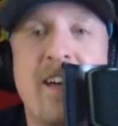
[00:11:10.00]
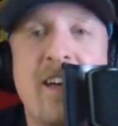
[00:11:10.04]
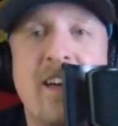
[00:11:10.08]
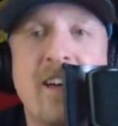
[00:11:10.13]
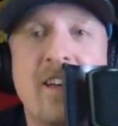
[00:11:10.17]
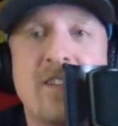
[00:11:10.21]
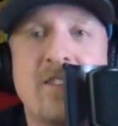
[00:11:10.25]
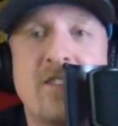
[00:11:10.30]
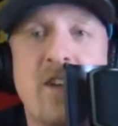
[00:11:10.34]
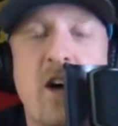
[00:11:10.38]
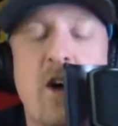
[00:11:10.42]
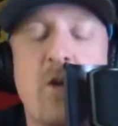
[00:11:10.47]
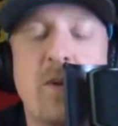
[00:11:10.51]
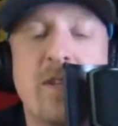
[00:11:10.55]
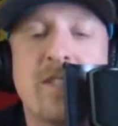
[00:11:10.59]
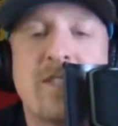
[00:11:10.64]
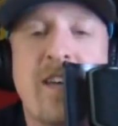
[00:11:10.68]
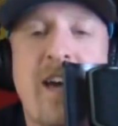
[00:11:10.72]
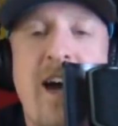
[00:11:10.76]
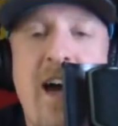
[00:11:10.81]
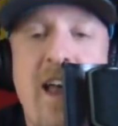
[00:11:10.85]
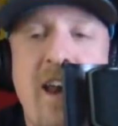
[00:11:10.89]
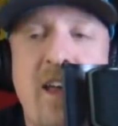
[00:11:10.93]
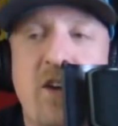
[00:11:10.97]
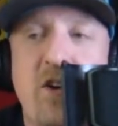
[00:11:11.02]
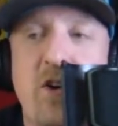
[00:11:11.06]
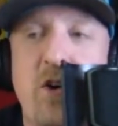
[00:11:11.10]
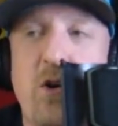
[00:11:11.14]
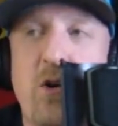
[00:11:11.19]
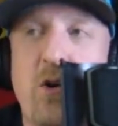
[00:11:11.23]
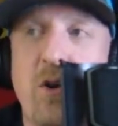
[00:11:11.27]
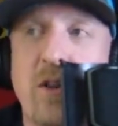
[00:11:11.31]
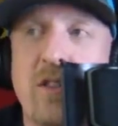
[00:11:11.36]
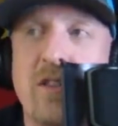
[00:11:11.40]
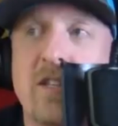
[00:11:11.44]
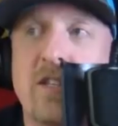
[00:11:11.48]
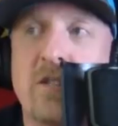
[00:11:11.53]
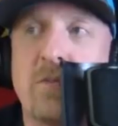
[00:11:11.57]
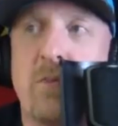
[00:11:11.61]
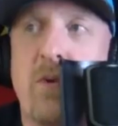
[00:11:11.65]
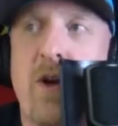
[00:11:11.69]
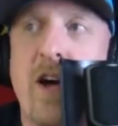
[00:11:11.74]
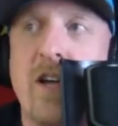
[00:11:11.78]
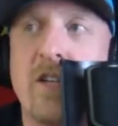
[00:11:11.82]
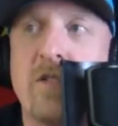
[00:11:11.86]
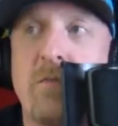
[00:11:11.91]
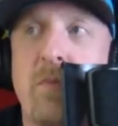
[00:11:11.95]
So it's kind of cool at this
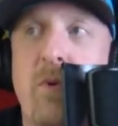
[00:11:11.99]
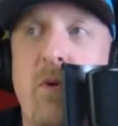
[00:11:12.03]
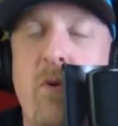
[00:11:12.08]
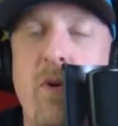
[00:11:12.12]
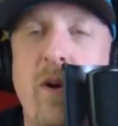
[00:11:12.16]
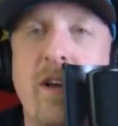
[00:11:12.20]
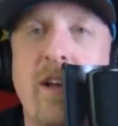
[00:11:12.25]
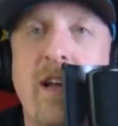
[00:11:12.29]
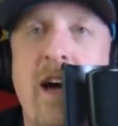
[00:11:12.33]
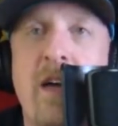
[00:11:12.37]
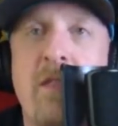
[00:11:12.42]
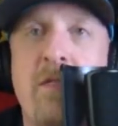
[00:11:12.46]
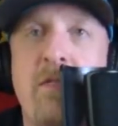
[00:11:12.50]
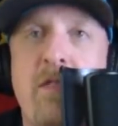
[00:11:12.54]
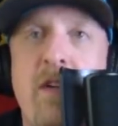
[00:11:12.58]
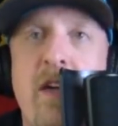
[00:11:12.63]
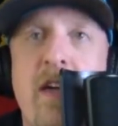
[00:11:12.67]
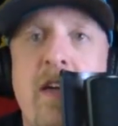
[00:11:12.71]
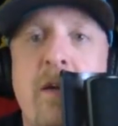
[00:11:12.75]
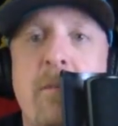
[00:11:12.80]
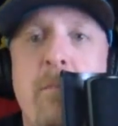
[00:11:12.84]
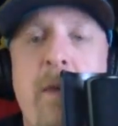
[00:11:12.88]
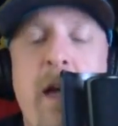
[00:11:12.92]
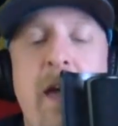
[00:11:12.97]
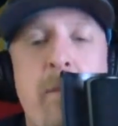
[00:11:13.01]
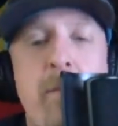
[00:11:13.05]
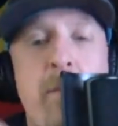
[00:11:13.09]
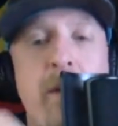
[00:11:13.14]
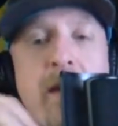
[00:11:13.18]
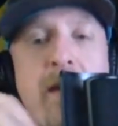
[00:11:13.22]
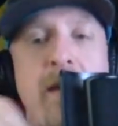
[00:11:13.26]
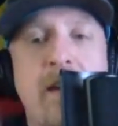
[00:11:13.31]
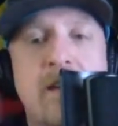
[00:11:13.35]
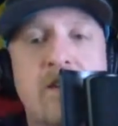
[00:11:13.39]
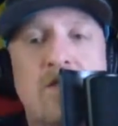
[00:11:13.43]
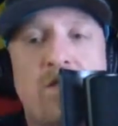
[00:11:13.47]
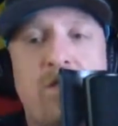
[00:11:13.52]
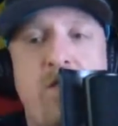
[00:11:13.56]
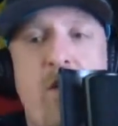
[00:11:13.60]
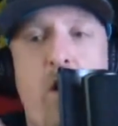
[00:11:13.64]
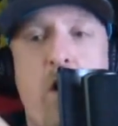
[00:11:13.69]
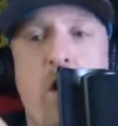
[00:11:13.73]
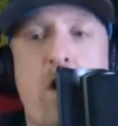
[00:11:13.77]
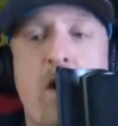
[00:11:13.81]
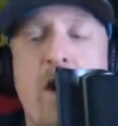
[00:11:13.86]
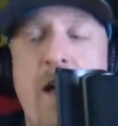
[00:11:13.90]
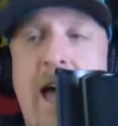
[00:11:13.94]
price point. I think maybe as
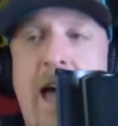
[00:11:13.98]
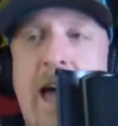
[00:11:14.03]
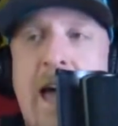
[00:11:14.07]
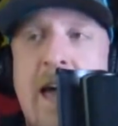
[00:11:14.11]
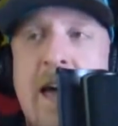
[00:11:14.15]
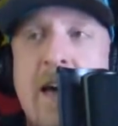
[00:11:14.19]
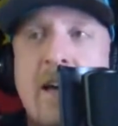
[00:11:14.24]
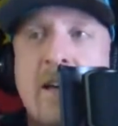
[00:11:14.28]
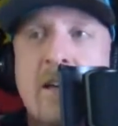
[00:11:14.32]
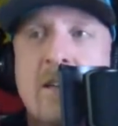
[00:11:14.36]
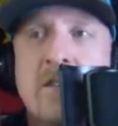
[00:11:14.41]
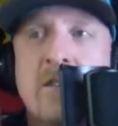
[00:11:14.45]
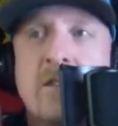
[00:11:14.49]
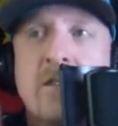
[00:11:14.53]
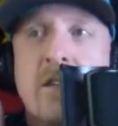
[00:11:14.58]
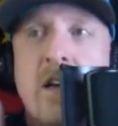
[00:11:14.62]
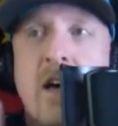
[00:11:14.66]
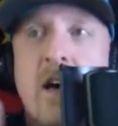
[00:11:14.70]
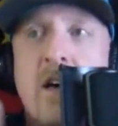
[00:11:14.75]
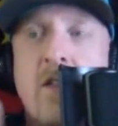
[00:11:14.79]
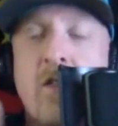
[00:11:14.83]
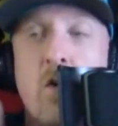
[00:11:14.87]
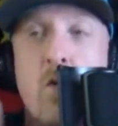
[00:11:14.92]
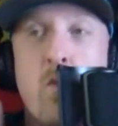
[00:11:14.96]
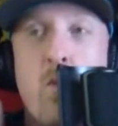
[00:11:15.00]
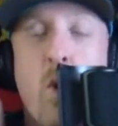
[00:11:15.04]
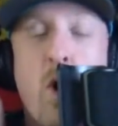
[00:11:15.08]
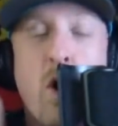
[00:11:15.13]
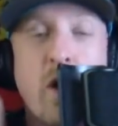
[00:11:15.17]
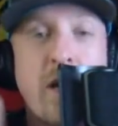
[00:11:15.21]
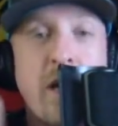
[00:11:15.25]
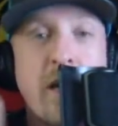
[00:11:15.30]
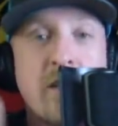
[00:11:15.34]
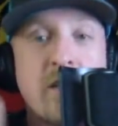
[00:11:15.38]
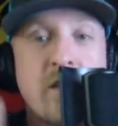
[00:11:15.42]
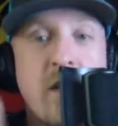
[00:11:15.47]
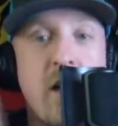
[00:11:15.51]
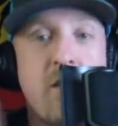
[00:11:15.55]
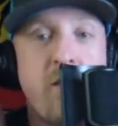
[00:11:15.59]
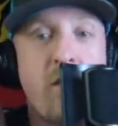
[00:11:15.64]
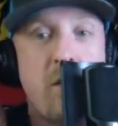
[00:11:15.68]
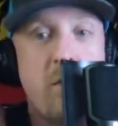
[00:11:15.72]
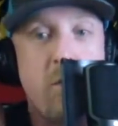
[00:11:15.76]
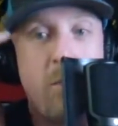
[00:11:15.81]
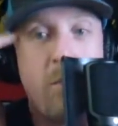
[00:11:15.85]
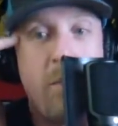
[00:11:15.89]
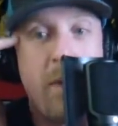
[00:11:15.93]
far as the workings of
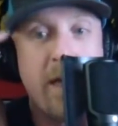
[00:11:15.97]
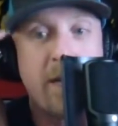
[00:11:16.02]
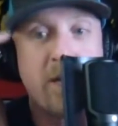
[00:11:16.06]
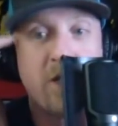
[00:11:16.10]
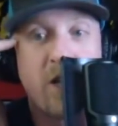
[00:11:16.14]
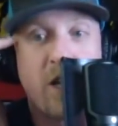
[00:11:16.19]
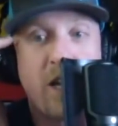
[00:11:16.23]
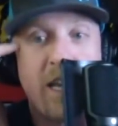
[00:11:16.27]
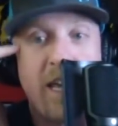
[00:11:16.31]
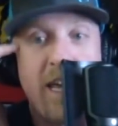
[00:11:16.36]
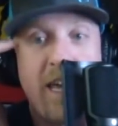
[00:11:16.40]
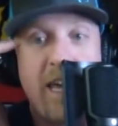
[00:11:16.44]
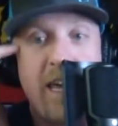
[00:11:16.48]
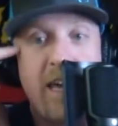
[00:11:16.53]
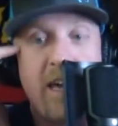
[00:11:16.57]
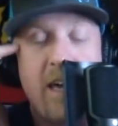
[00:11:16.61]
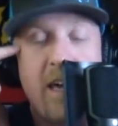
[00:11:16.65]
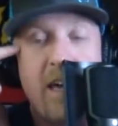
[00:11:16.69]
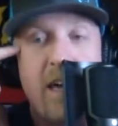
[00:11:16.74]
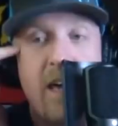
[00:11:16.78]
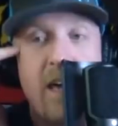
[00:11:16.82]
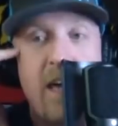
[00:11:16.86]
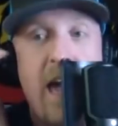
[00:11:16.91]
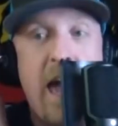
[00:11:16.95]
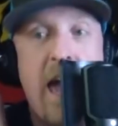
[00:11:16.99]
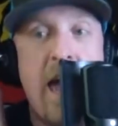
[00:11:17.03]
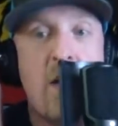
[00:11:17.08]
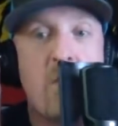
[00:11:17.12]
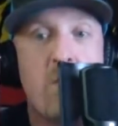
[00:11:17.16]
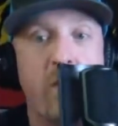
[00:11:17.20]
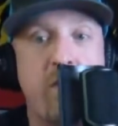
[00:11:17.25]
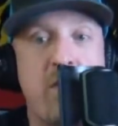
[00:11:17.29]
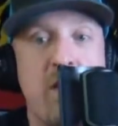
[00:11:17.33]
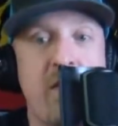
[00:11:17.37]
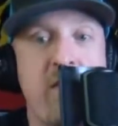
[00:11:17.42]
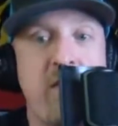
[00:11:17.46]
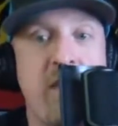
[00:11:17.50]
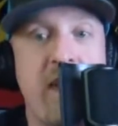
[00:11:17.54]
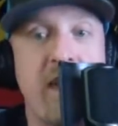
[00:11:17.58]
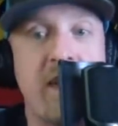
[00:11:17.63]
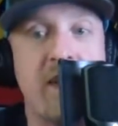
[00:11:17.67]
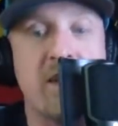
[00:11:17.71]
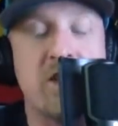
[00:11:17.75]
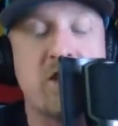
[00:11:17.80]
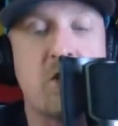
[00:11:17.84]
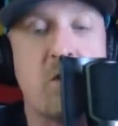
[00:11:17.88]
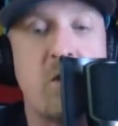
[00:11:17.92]
it mentally and within the
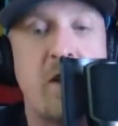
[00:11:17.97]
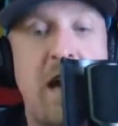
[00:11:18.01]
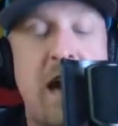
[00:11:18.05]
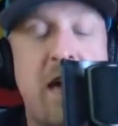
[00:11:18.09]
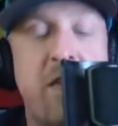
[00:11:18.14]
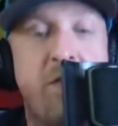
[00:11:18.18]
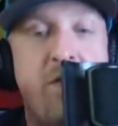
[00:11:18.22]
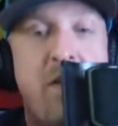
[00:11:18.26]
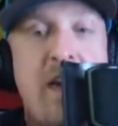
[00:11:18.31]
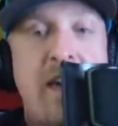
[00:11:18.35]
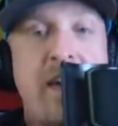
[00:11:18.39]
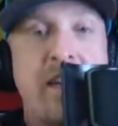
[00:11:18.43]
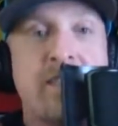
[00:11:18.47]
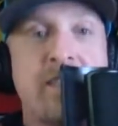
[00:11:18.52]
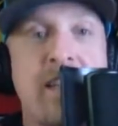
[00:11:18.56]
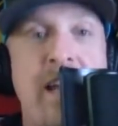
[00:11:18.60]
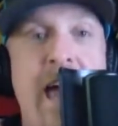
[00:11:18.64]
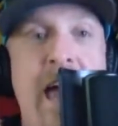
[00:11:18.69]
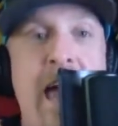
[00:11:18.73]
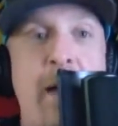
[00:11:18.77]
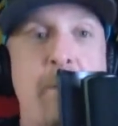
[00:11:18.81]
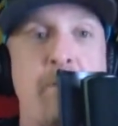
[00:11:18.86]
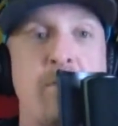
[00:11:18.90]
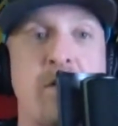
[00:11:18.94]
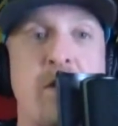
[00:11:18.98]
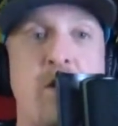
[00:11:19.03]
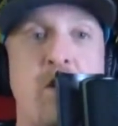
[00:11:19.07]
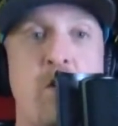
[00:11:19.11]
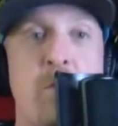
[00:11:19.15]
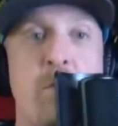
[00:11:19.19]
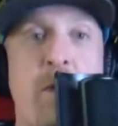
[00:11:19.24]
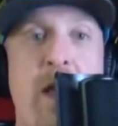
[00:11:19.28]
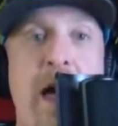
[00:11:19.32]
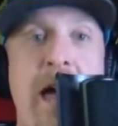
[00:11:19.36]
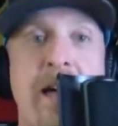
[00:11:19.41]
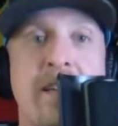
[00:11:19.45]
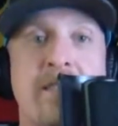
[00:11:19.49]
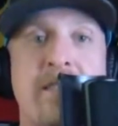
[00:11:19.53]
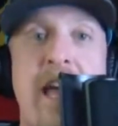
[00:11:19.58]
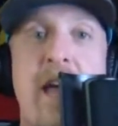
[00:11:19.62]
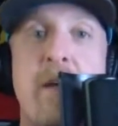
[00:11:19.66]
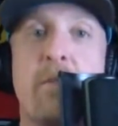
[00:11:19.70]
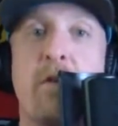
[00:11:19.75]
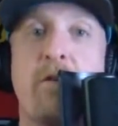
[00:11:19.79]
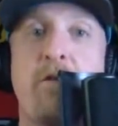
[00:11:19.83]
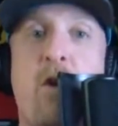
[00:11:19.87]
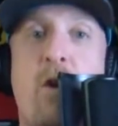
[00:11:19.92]
industry, I think it's an absolute blast.
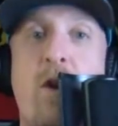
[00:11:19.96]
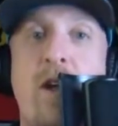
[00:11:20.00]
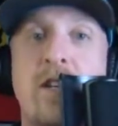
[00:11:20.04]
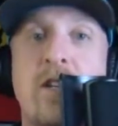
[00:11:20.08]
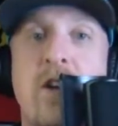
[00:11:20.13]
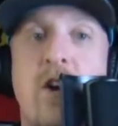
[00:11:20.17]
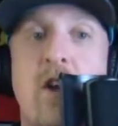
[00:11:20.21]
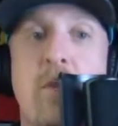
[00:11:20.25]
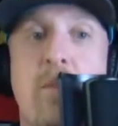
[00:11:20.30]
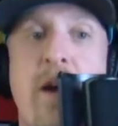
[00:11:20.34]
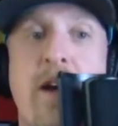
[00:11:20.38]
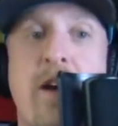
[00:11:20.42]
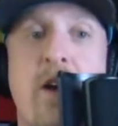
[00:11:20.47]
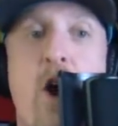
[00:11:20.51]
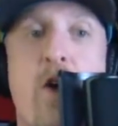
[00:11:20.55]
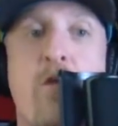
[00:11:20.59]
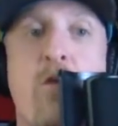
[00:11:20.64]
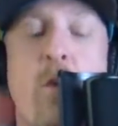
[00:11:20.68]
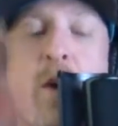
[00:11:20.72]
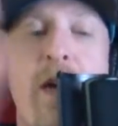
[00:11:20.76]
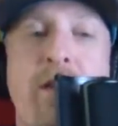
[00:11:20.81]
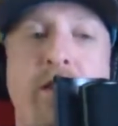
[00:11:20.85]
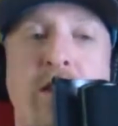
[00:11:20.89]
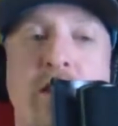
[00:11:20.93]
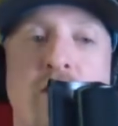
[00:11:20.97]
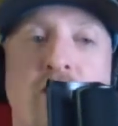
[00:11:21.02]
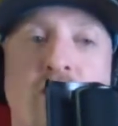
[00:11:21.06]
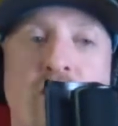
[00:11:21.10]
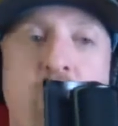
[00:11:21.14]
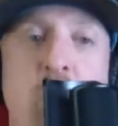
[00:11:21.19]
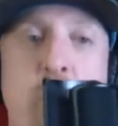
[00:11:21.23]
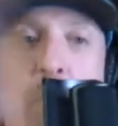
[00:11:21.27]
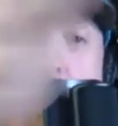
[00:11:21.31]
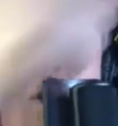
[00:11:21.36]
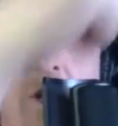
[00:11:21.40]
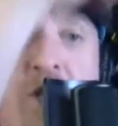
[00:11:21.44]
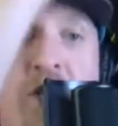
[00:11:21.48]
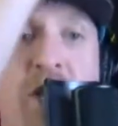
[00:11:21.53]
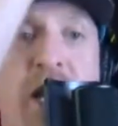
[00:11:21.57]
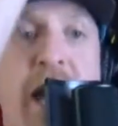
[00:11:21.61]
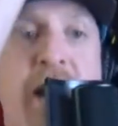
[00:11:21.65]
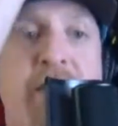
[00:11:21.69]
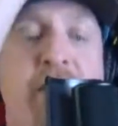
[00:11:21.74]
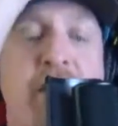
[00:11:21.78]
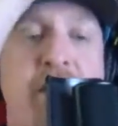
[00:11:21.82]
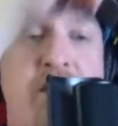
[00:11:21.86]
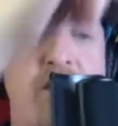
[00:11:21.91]
And before I turn it back over, we have a super
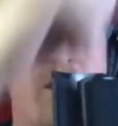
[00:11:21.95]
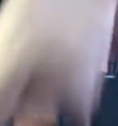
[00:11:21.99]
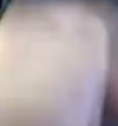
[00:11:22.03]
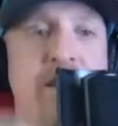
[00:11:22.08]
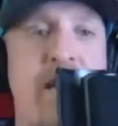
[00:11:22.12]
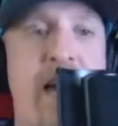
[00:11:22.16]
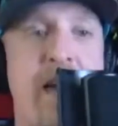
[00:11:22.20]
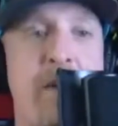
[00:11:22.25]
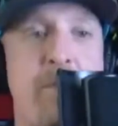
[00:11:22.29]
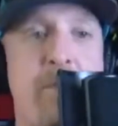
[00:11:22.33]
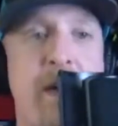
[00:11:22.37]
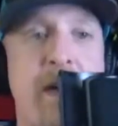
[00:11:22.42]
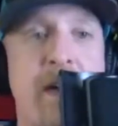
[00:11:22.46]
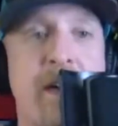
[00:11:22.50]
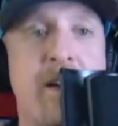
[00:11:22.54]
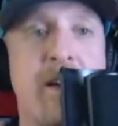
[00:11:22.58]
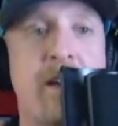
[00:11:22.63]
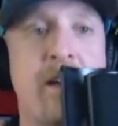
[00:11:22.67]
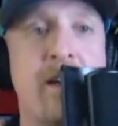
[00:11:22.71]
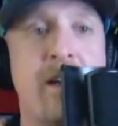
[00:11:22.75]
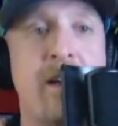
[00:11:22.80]
chat that just came in.